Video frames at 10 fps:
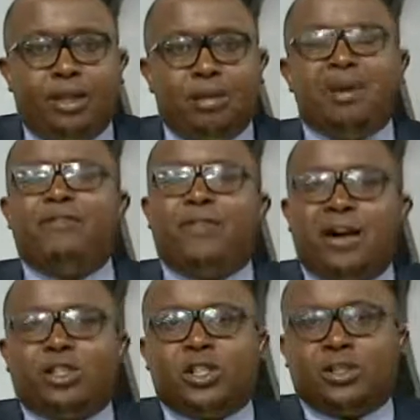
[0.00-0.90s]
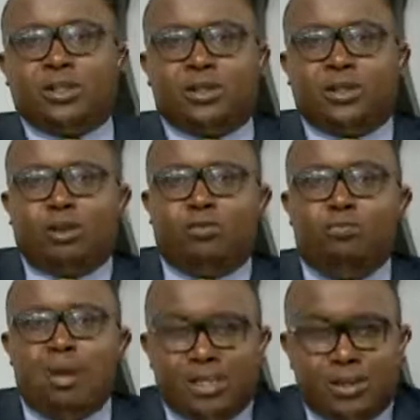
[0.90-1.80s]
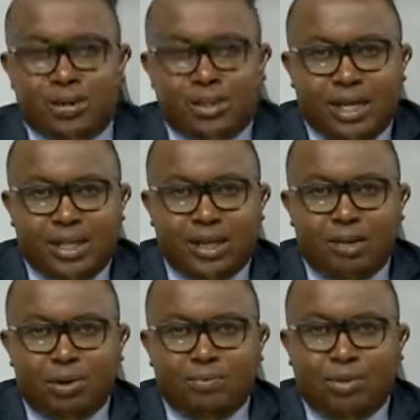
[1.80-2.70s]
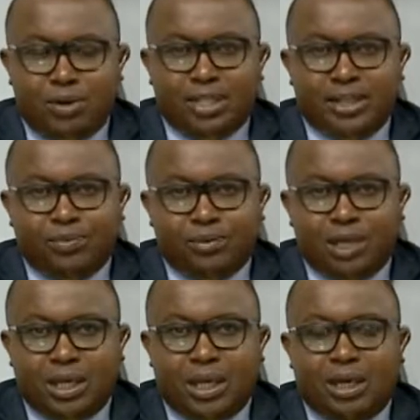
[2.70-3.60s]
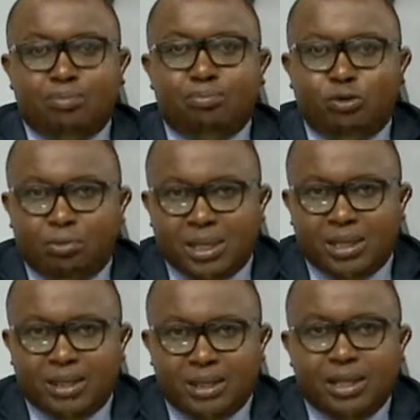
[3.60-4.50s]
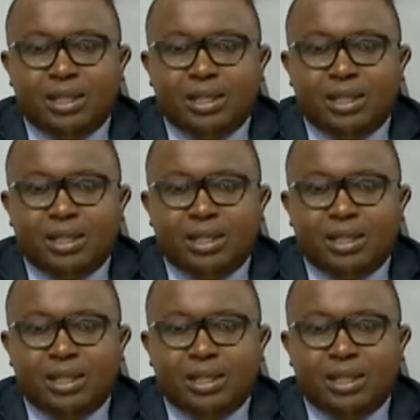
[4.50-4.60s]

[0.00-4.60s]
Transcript: The main functions of muscles in the human body are movement,